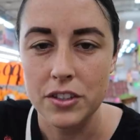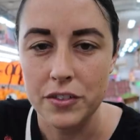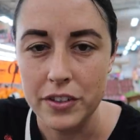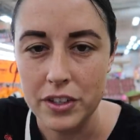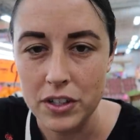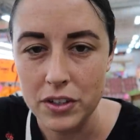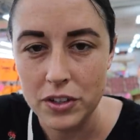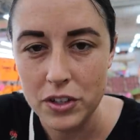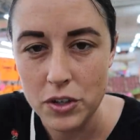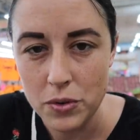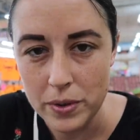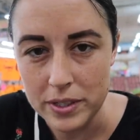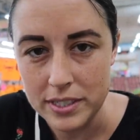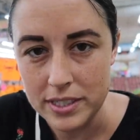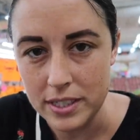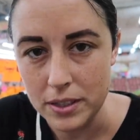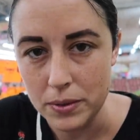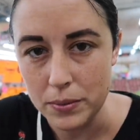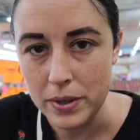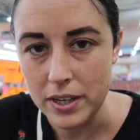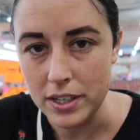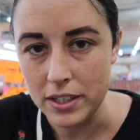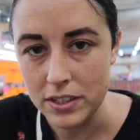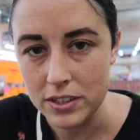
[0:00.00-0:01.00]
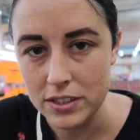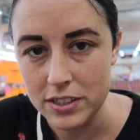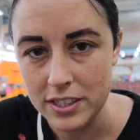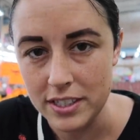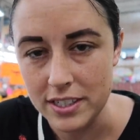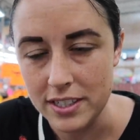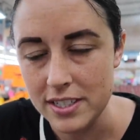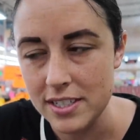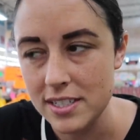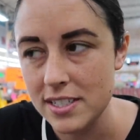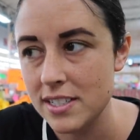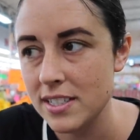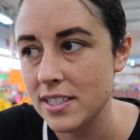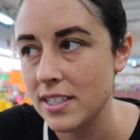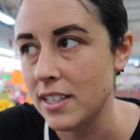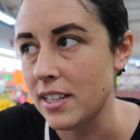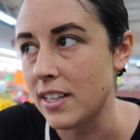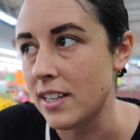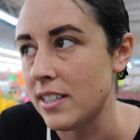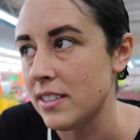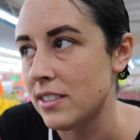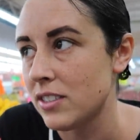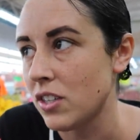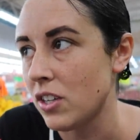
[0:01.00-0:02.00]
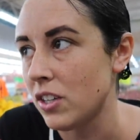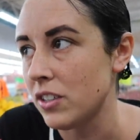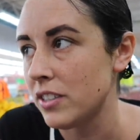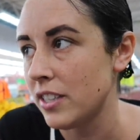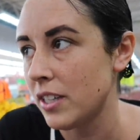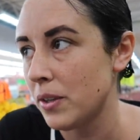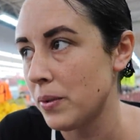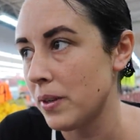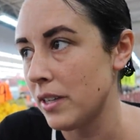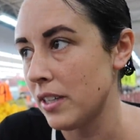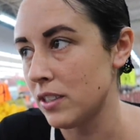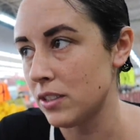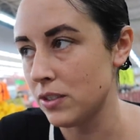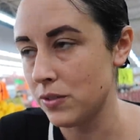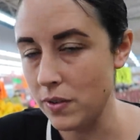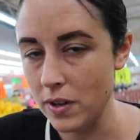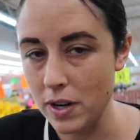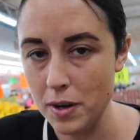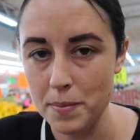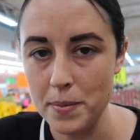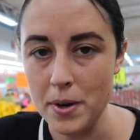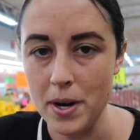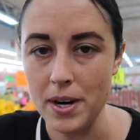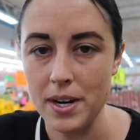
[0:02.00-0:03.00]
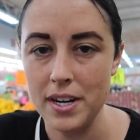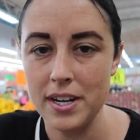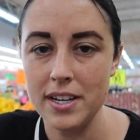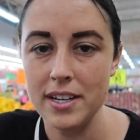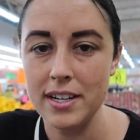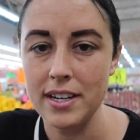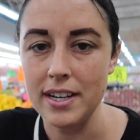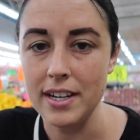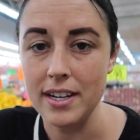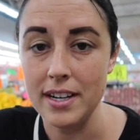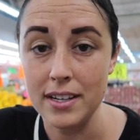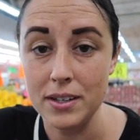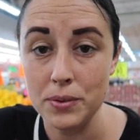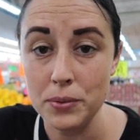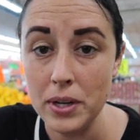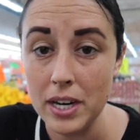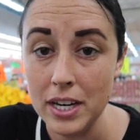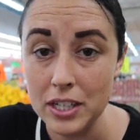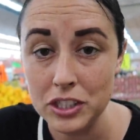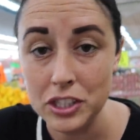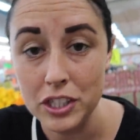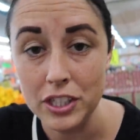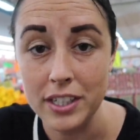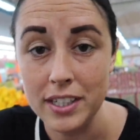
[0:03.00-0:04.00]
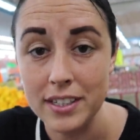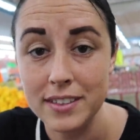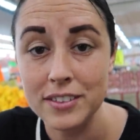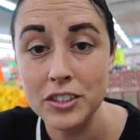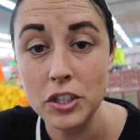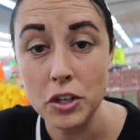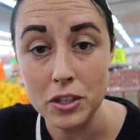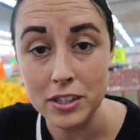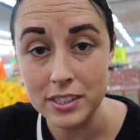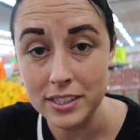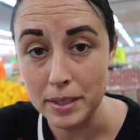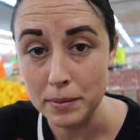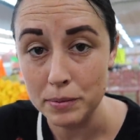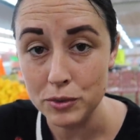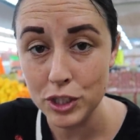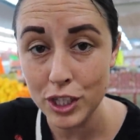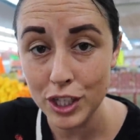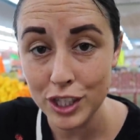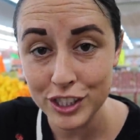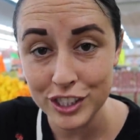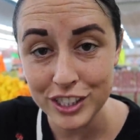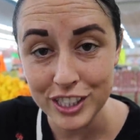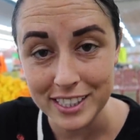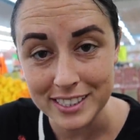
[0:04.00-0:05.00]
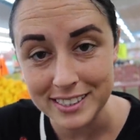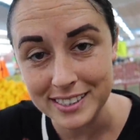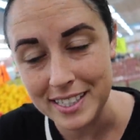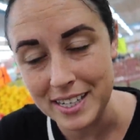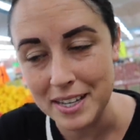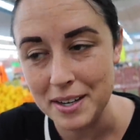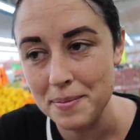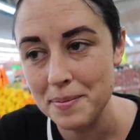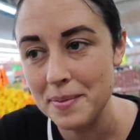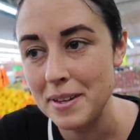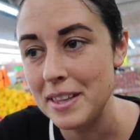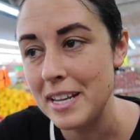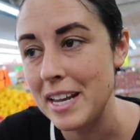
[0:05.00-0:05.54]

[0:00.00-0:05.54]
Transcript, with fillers: If you don't know what Detweiler's is, it's called Detweiler's Farm Market, and we actually go to the same church as them.